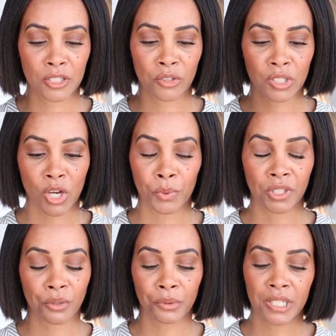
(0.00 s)
you know to go with
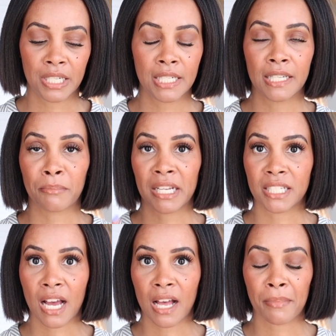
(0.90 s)
the green in my
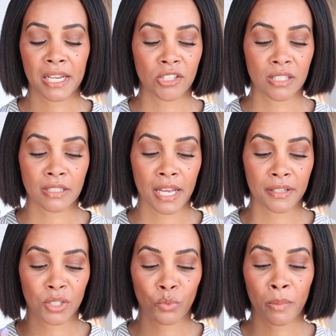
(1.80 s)
top I just
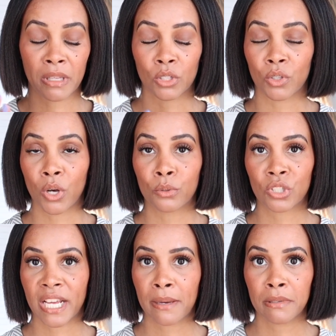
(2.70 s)
decided to wear my little
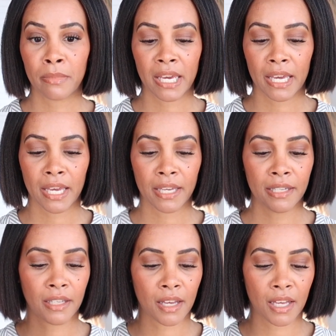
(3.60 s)
Coach Tabby bag
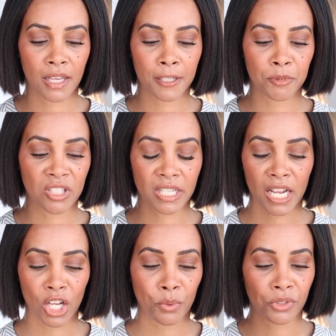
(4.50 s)
um, just to
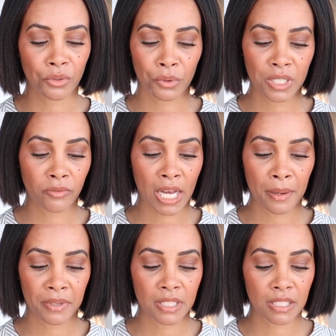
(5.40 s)
kind of go with the green
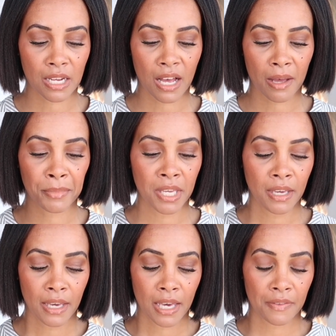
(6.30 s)
vibe of this top
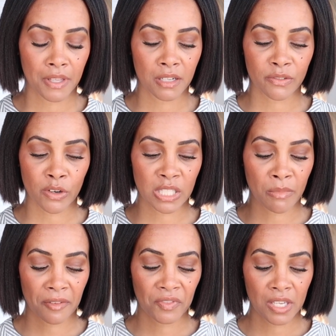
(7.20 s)
and then as far as on
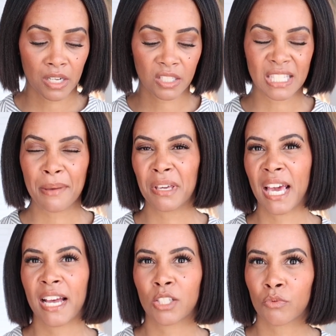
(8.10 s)
my feet i just kept it
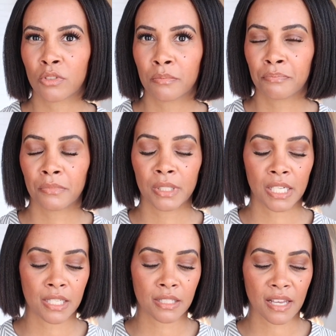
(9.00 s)
casual
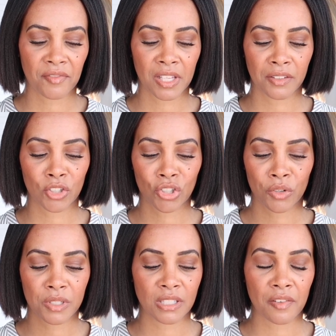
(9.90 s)
because i feel like the
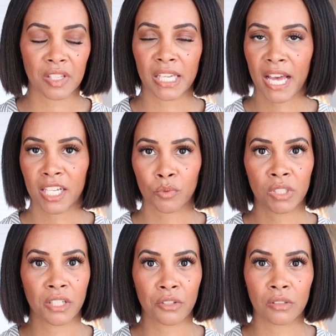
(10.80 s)
shirt is definitely casual
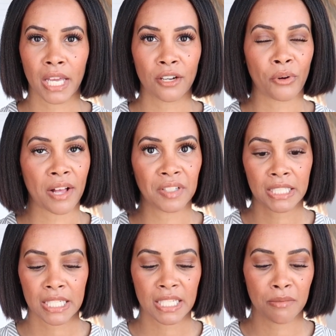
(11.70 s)
another like graphic
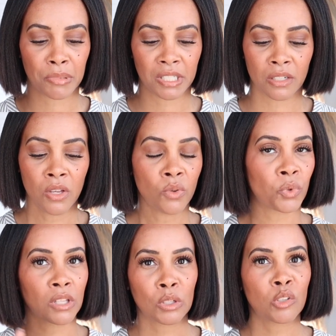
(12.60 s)
tee but
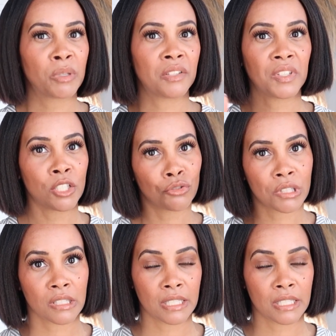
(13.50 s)
with a little bit of interest